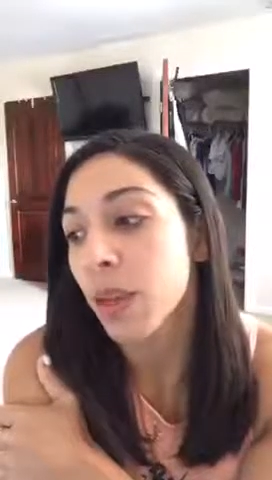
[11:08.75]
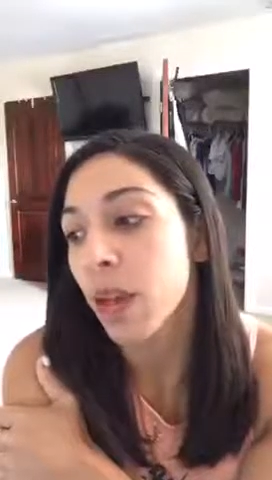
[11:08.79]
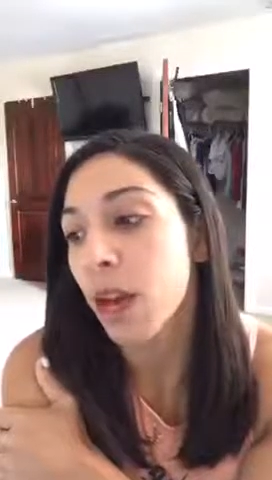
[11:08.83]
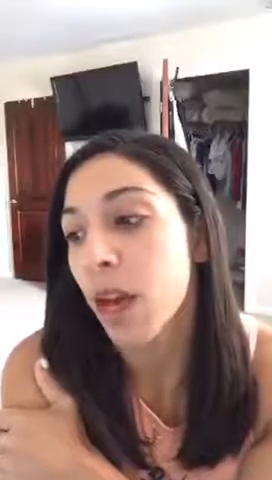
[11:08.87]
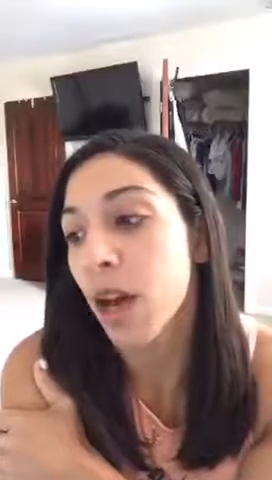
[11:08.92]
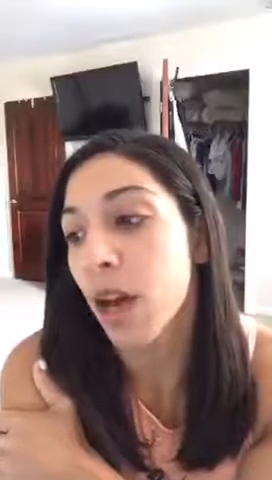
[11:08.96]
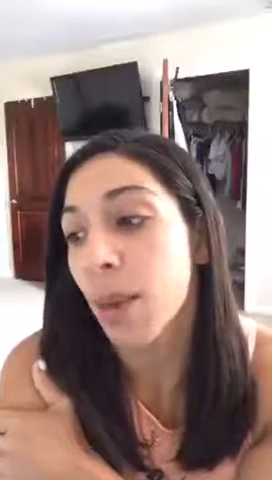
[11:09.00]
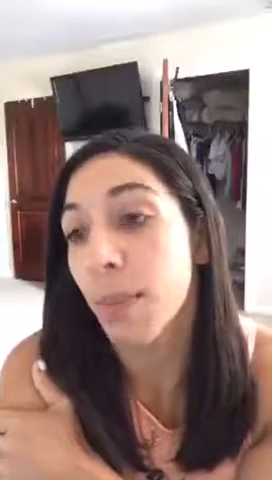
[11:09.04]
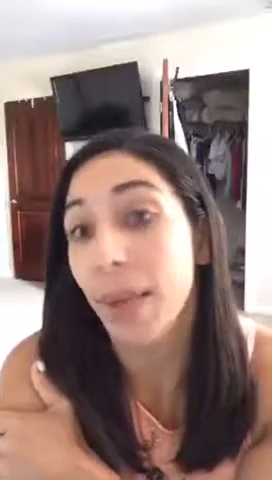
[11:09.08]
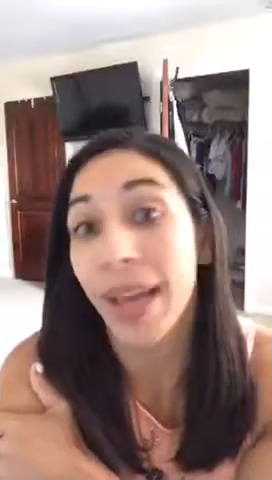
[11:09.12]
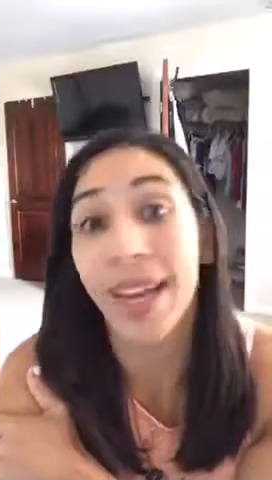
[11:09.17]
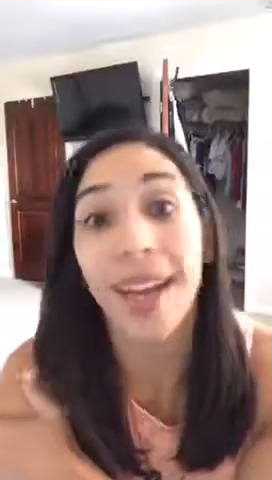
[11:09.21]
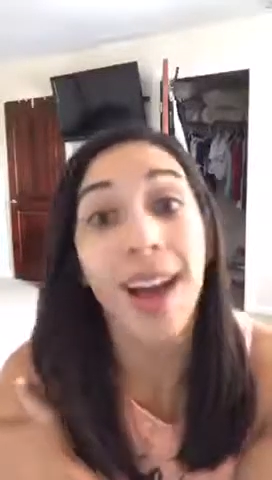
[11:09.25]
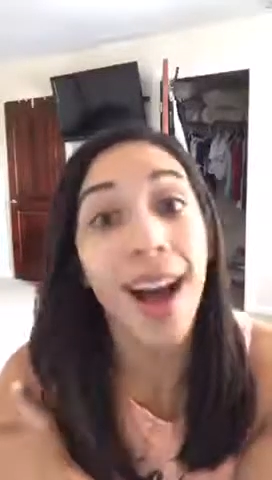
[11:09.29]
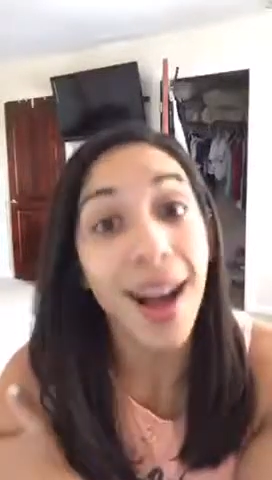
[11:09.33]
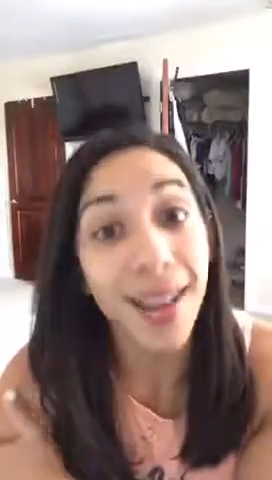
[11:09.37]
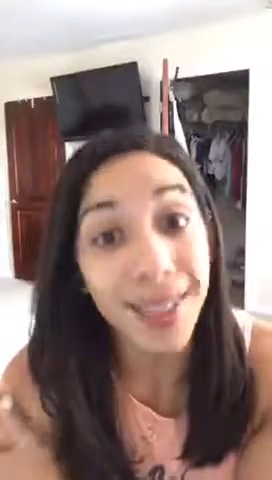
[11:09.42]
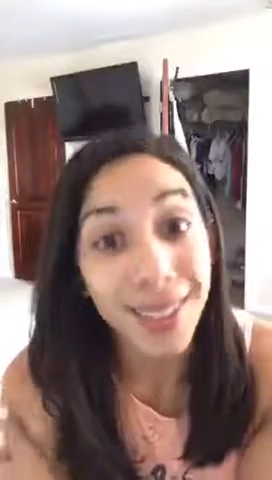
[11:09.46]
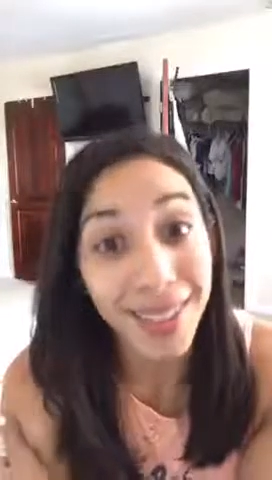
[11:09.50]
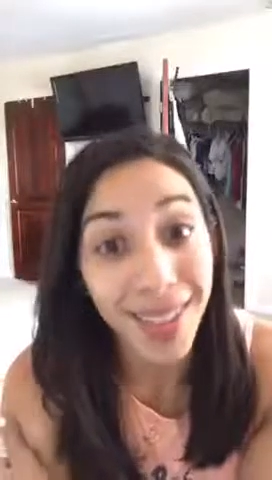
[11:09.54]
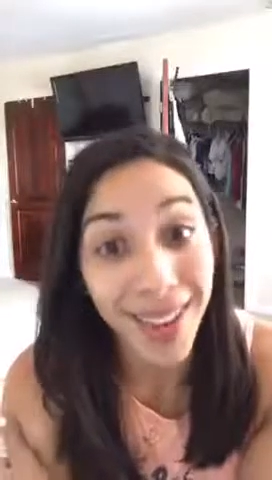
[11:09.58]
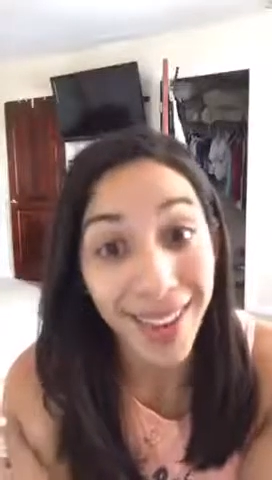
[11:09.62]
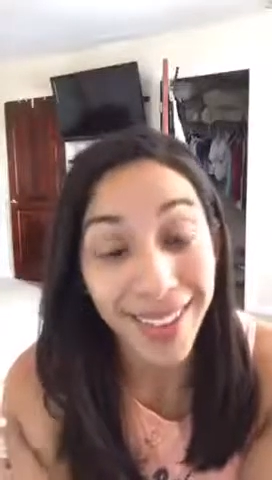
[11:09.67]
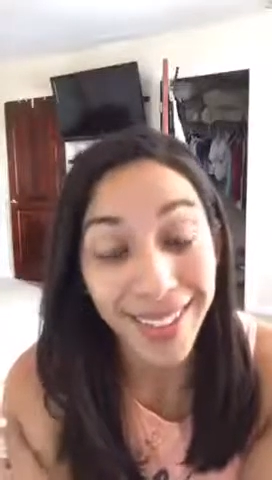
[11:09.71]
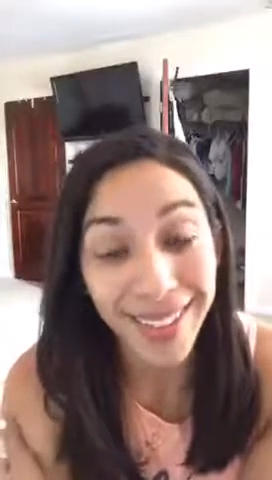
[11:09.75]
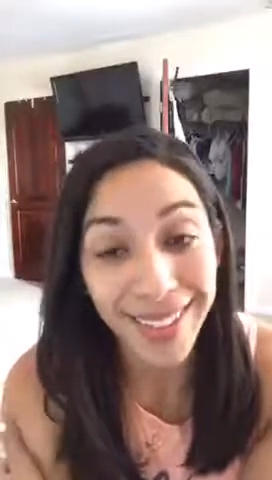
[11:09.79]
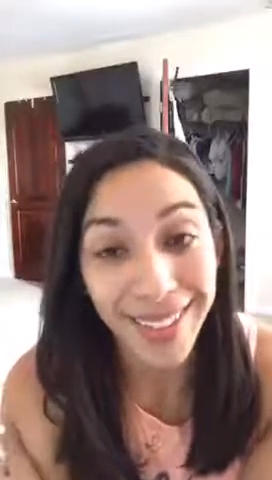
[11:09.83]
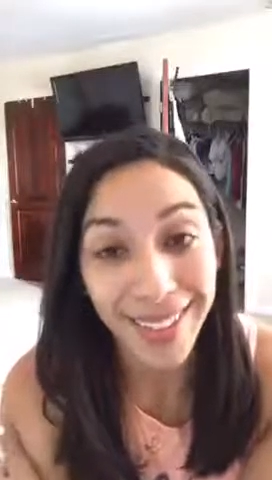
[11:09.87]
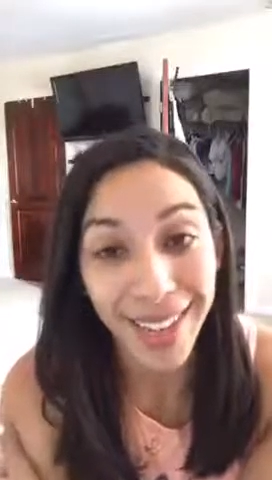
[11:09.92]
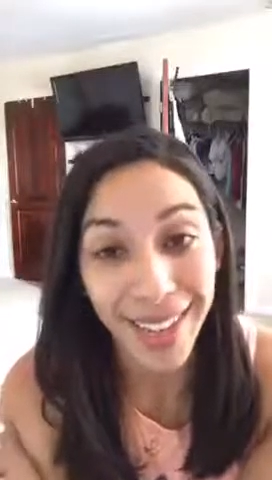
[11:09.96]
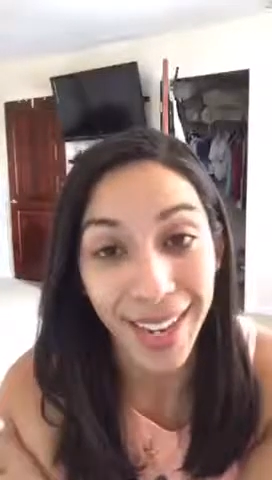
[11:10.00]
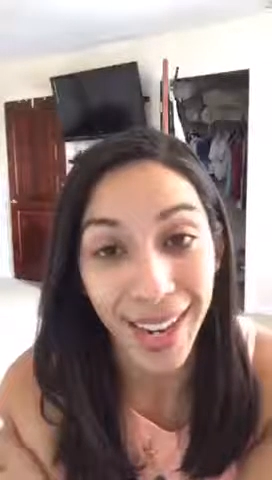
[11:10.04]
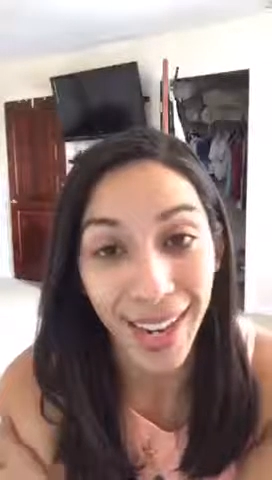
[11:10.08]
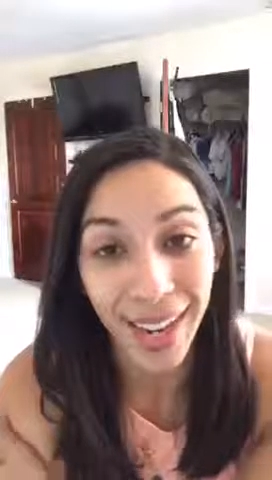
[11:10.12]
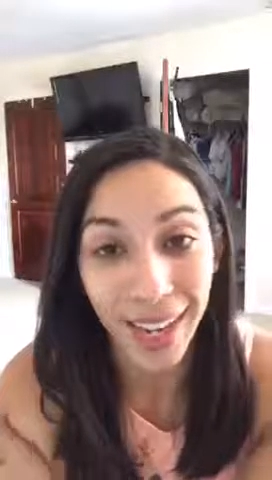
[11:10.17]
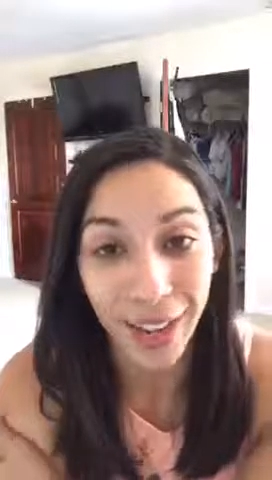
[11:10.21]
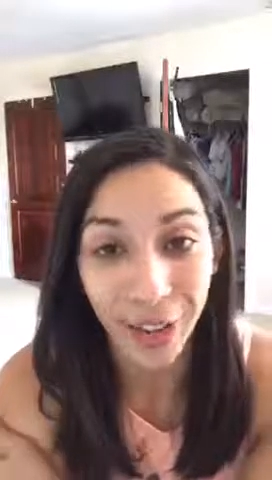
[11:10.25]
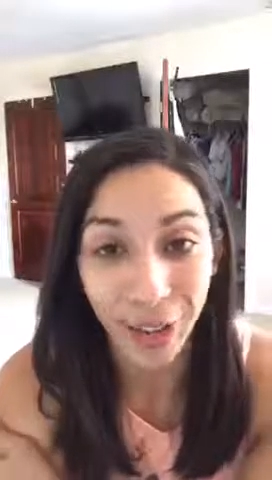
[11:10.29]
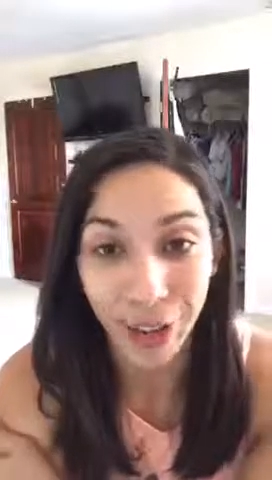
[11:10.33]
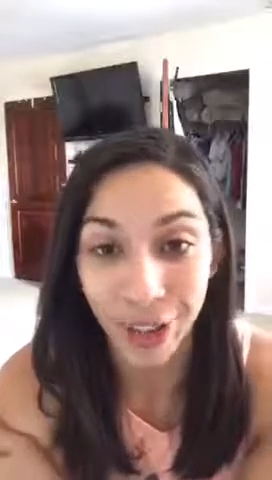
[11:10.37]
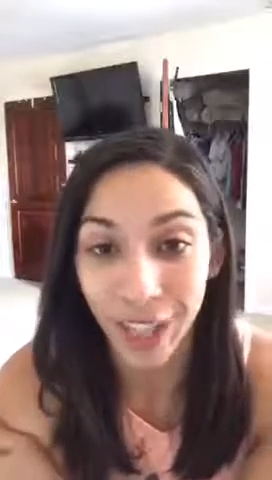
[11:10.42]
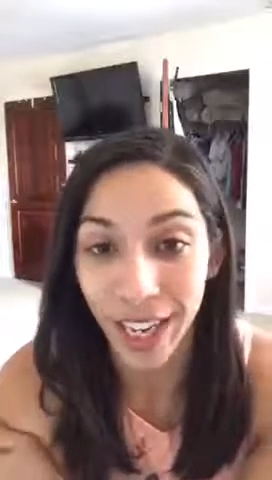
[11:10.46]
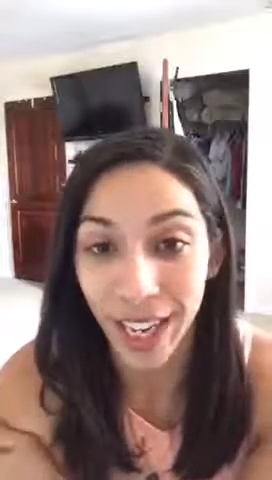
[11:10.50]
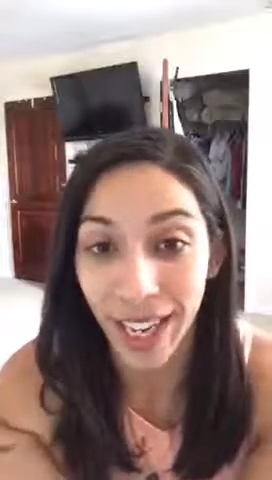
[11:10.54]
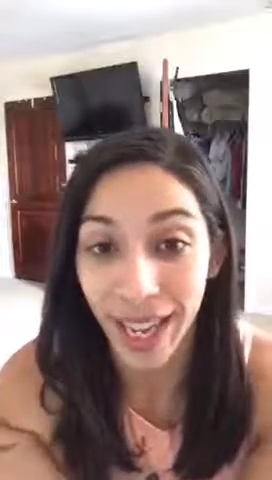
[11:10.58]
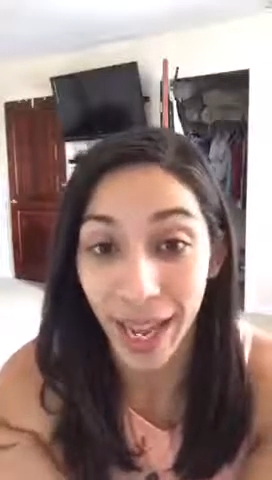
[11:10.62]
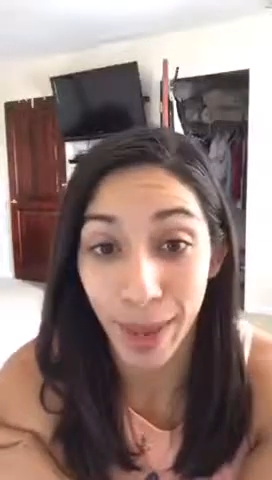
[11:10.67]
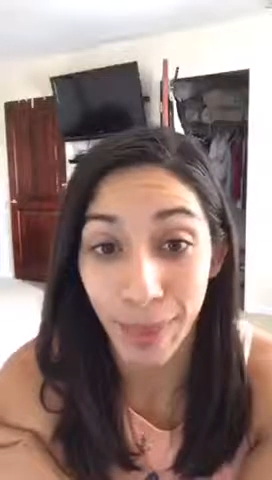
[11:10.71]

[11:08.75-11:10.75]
My content that I create,